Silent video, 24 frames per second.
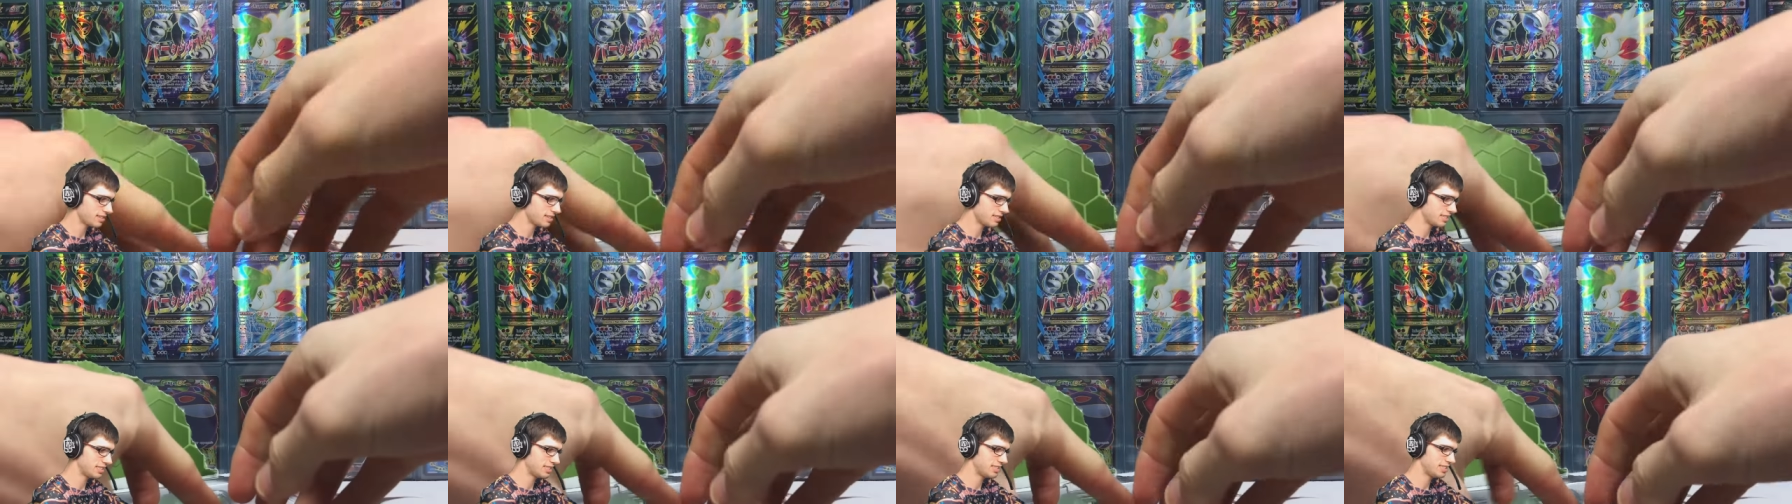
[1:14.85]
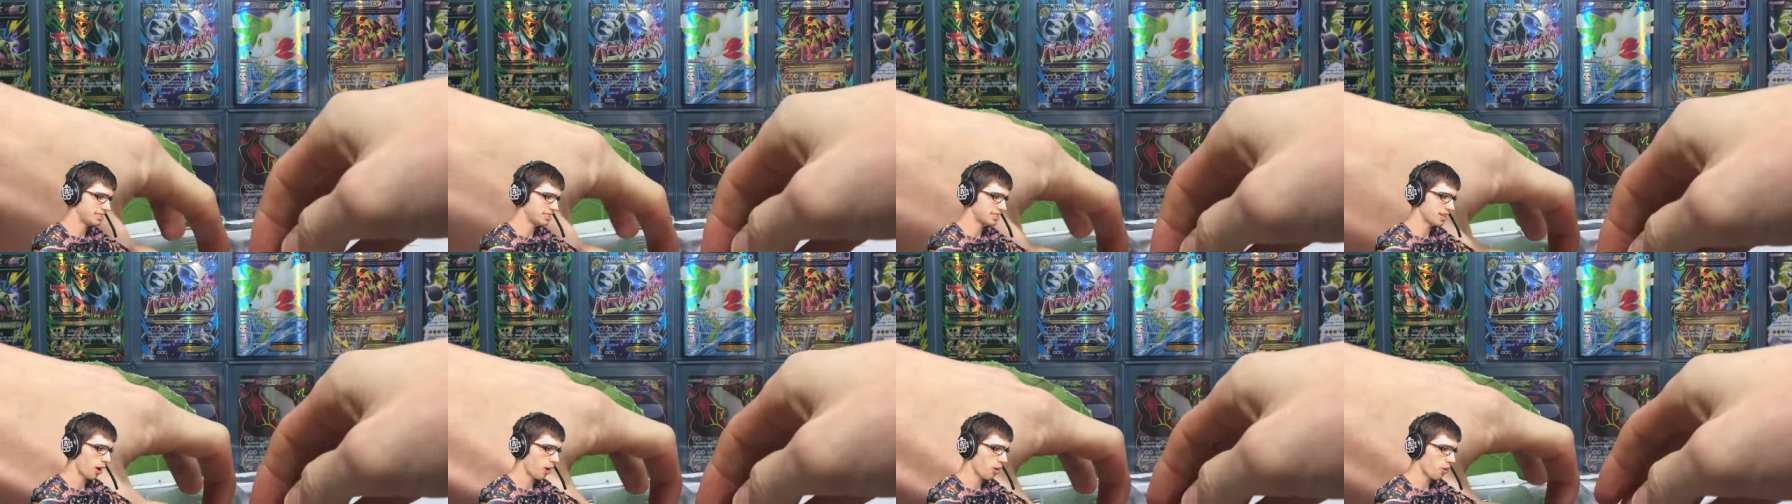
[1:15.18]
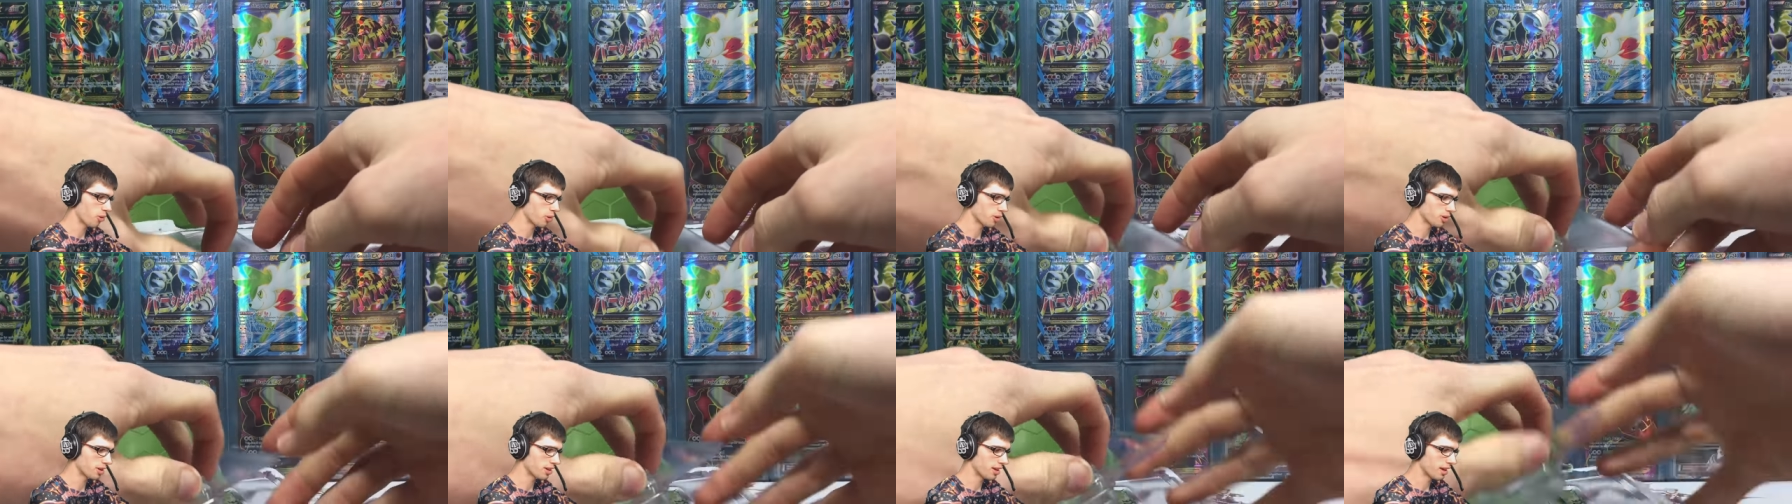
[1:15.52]

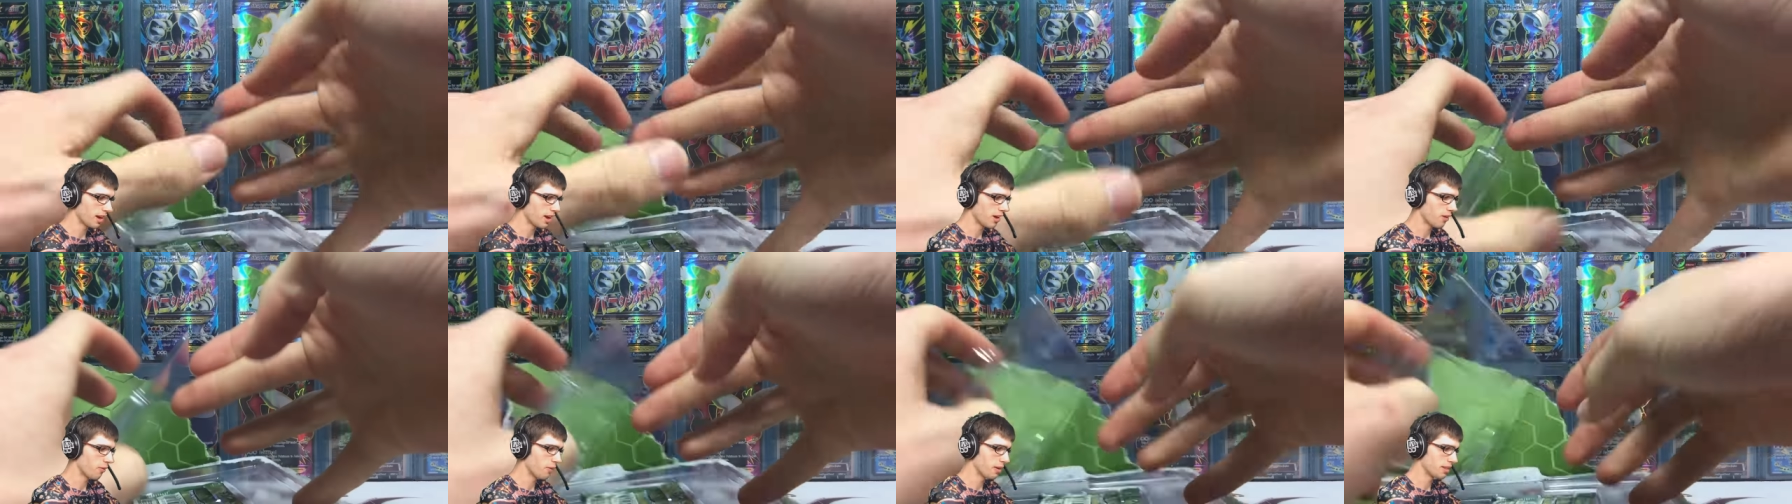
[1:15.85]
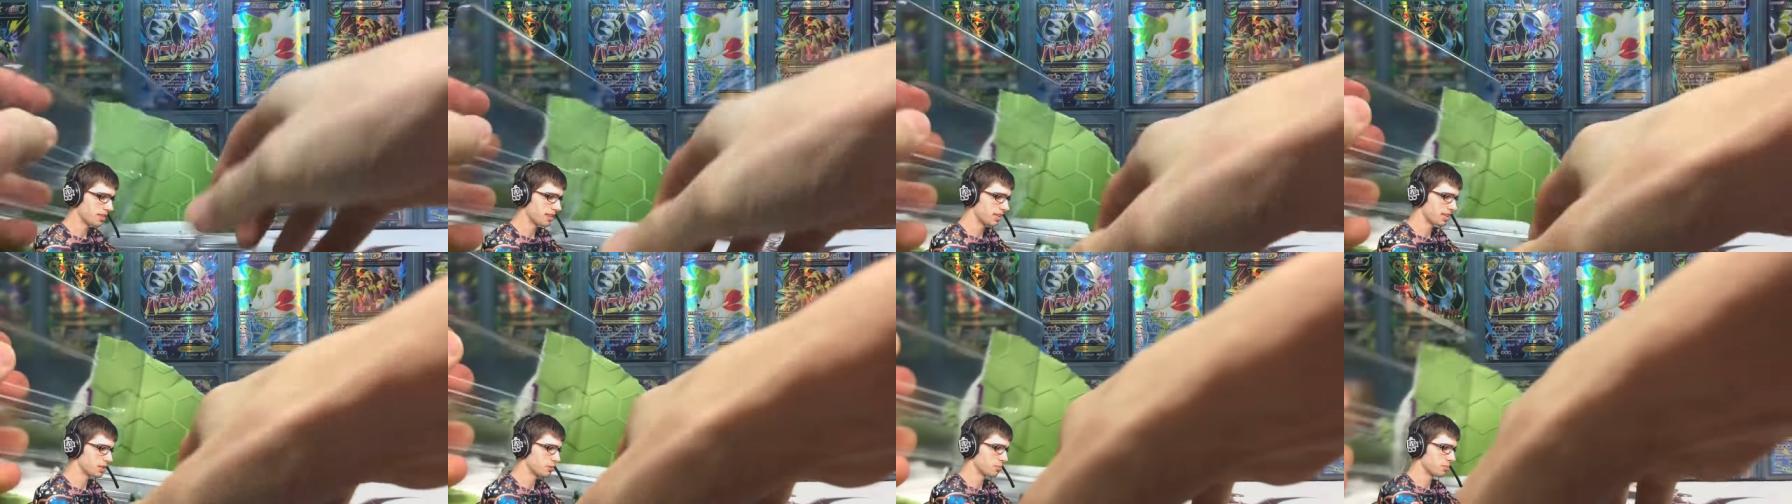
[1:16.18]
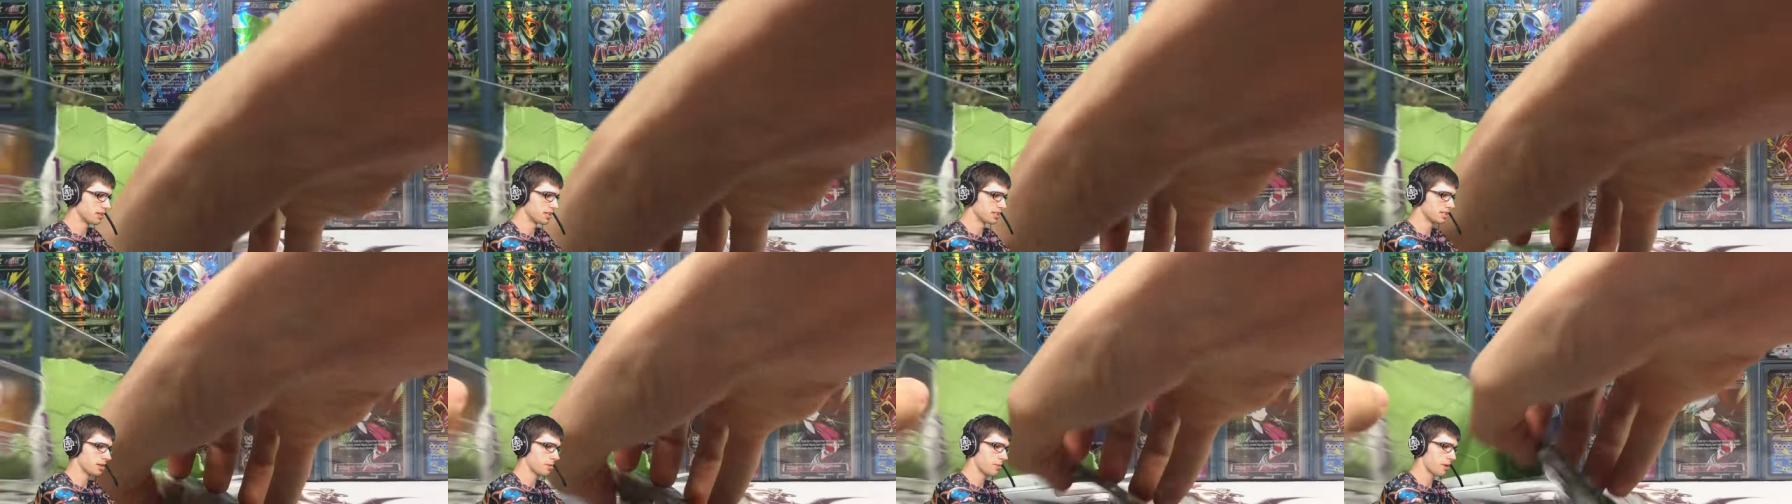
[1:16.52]
stoked with this
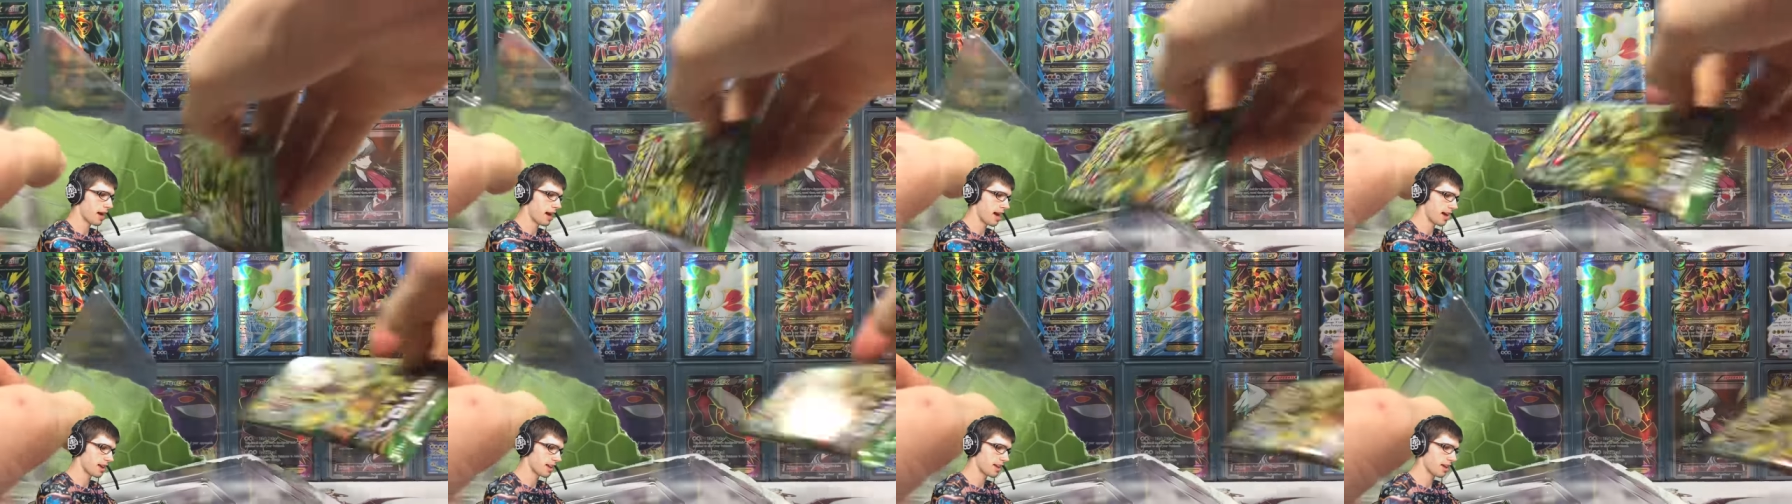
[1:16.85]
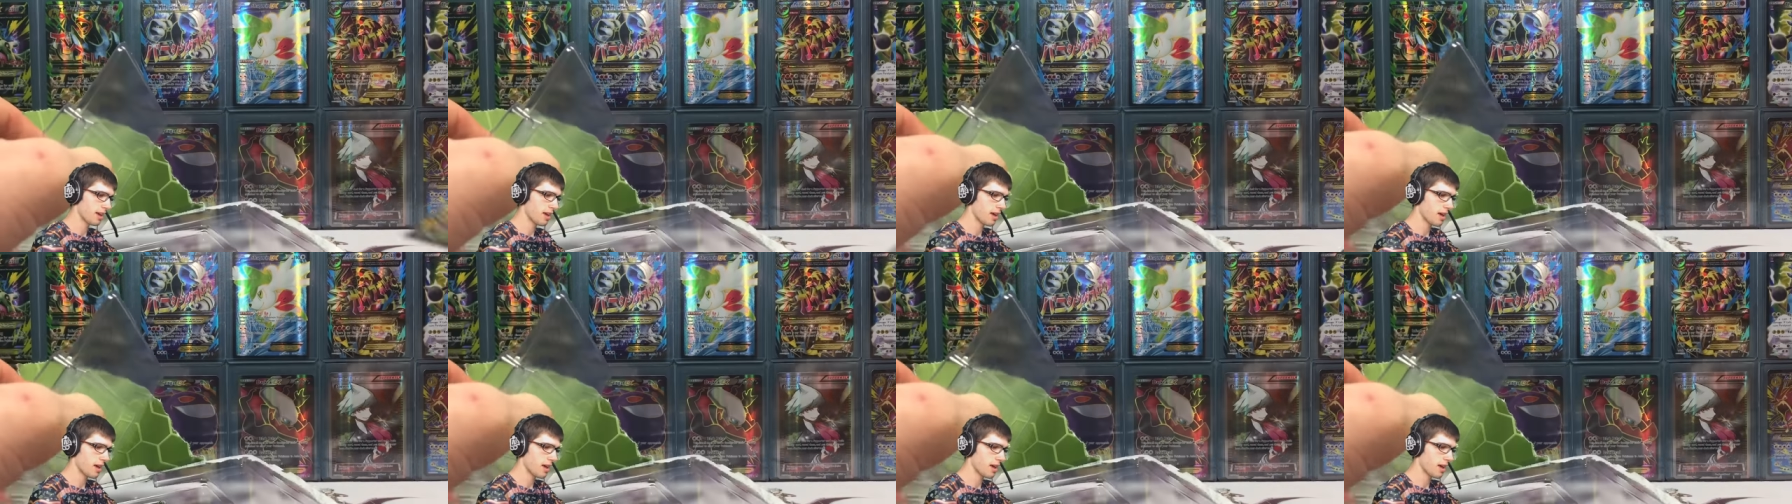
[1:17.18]
blister pack.